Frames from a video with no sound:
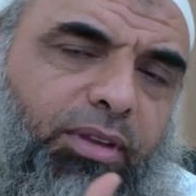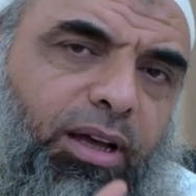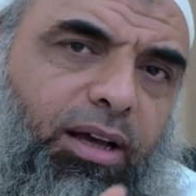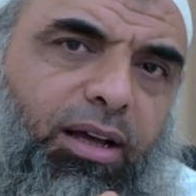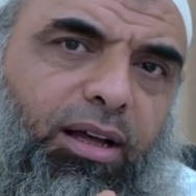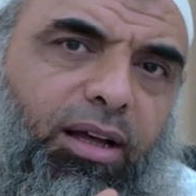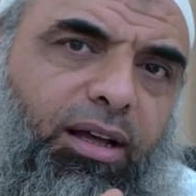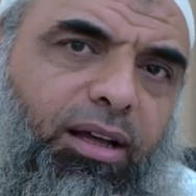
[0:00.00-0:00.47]

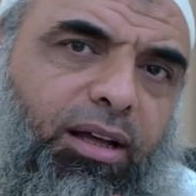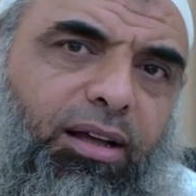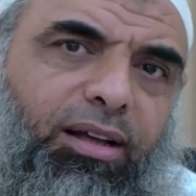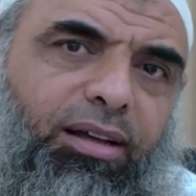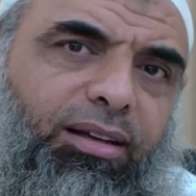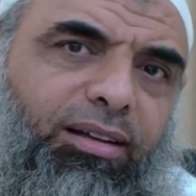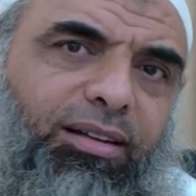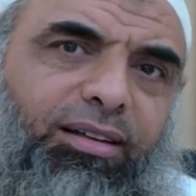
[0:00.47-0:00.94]

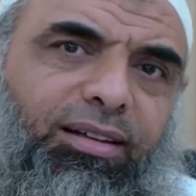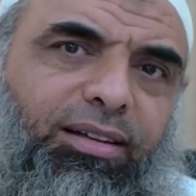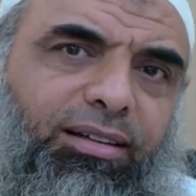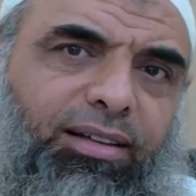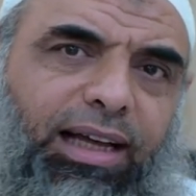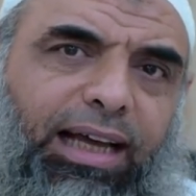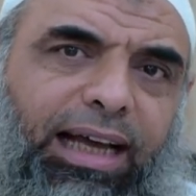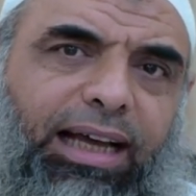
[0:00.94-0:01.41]

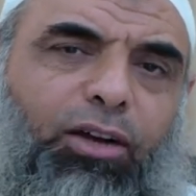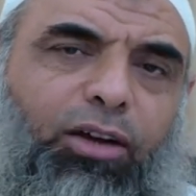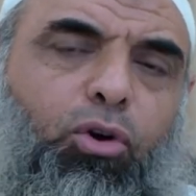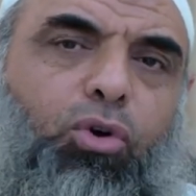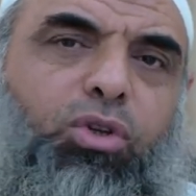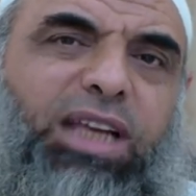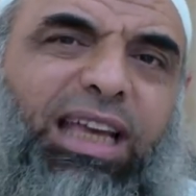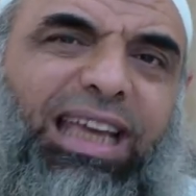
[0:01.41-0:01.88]

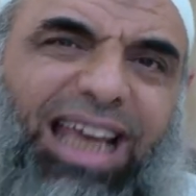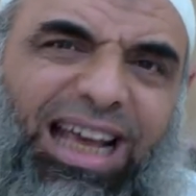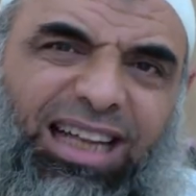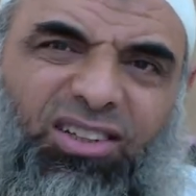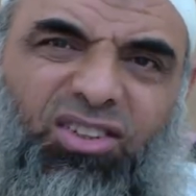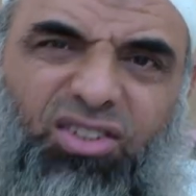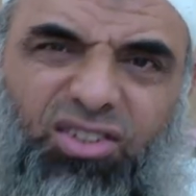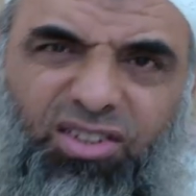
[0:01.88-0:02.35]
goes
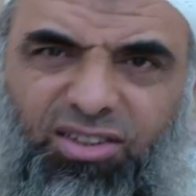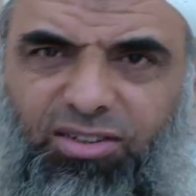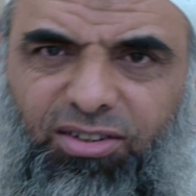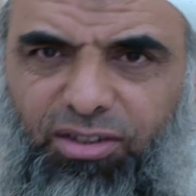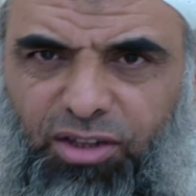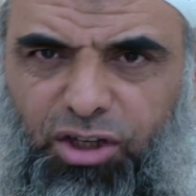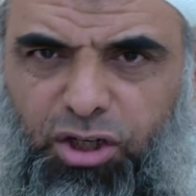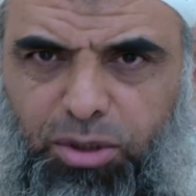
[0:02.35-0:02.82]

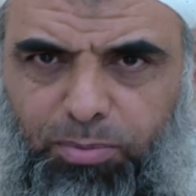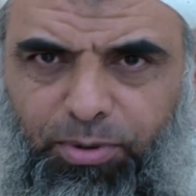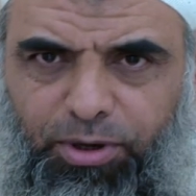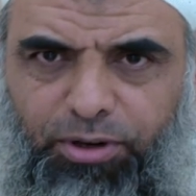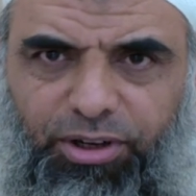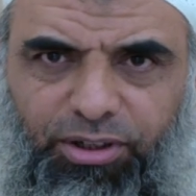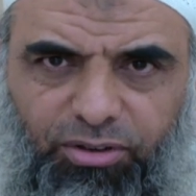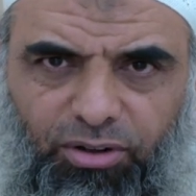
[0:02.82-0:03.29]
against the
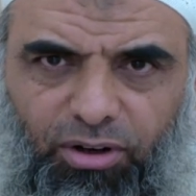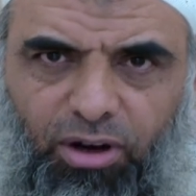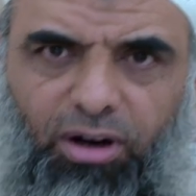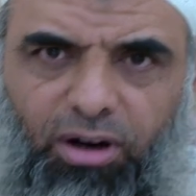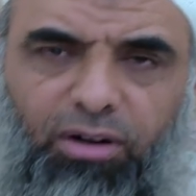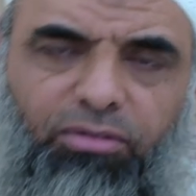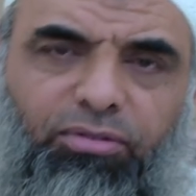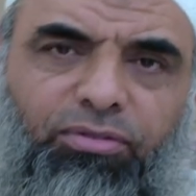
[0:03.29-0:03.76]
spirit
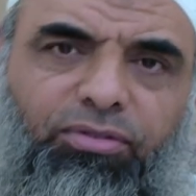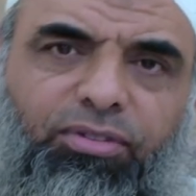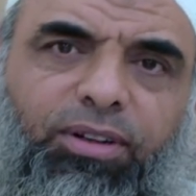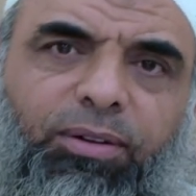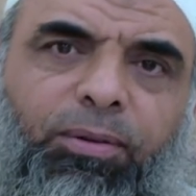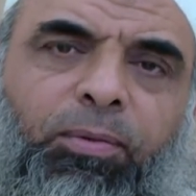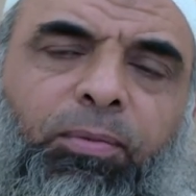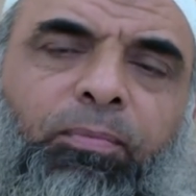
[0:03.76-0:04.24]
of
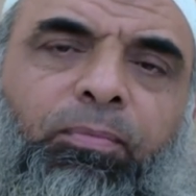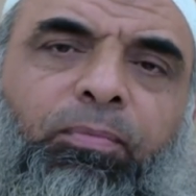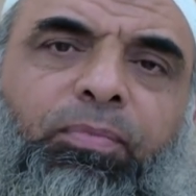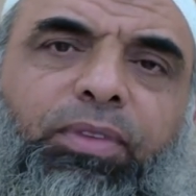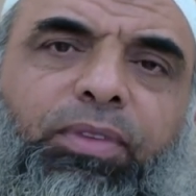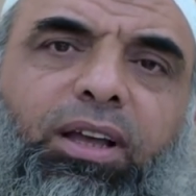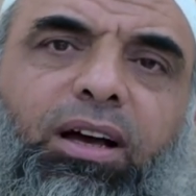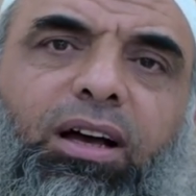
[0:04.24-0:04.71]

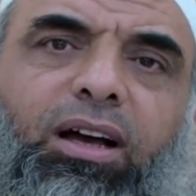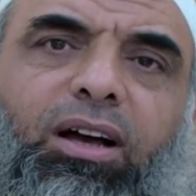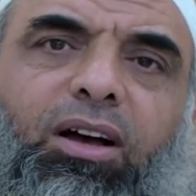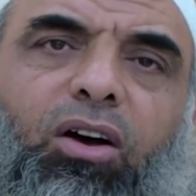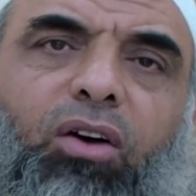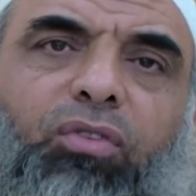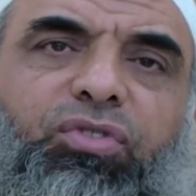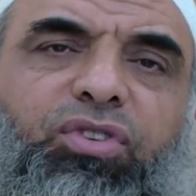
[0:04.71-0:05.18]

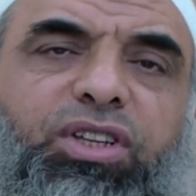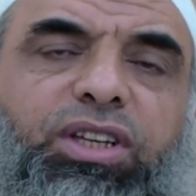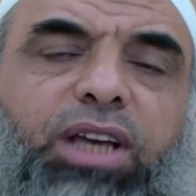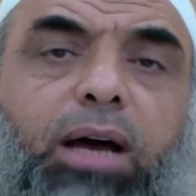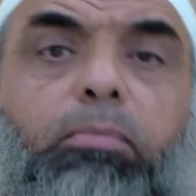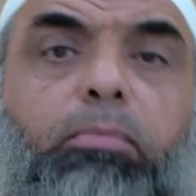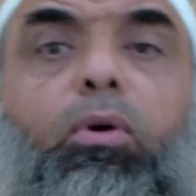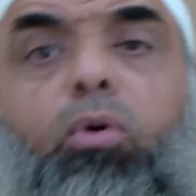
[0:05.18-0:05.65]

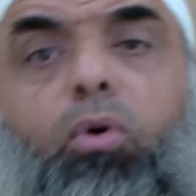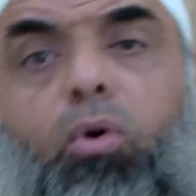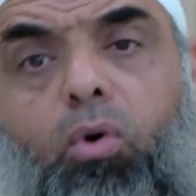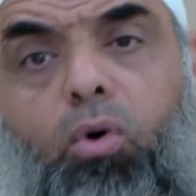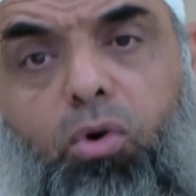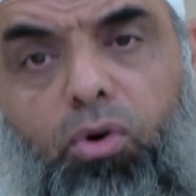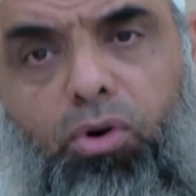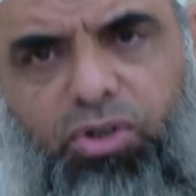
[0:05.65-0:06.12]
siyam
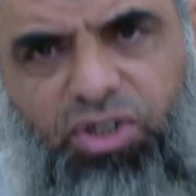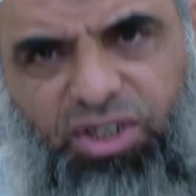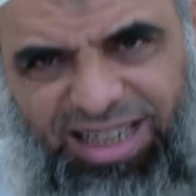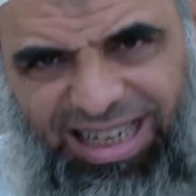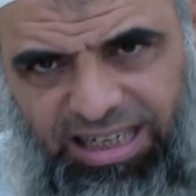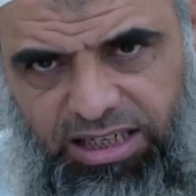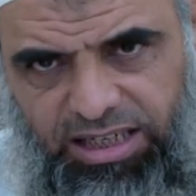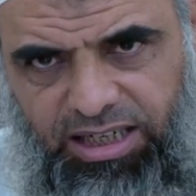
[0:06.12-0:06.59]
or
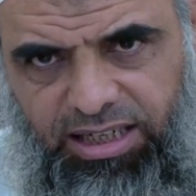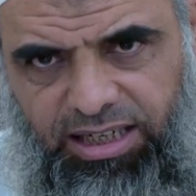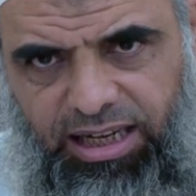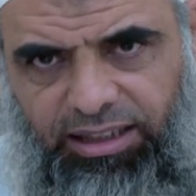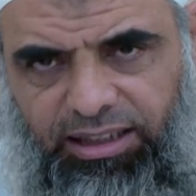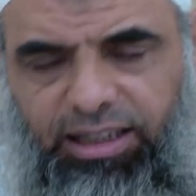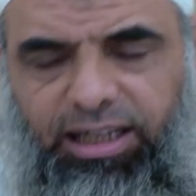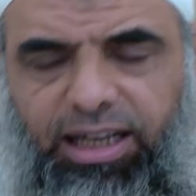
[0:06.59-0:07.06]
sins
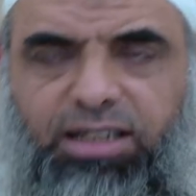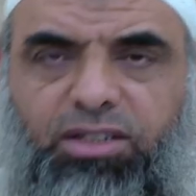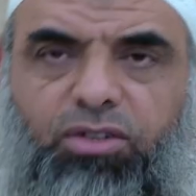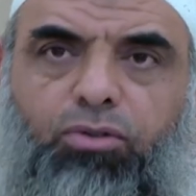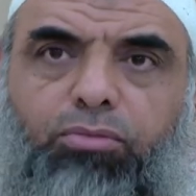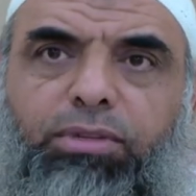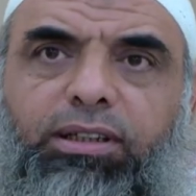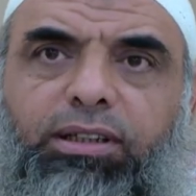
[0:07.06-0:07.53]
that he has
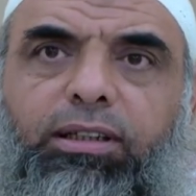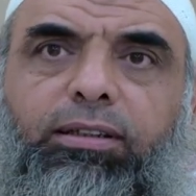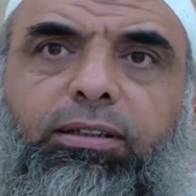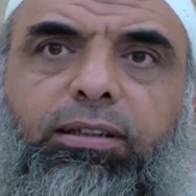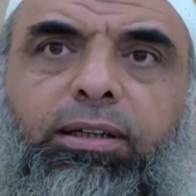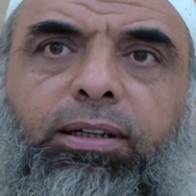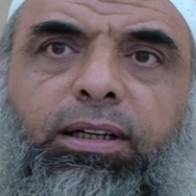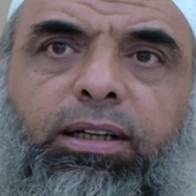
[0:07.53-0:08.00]
committed.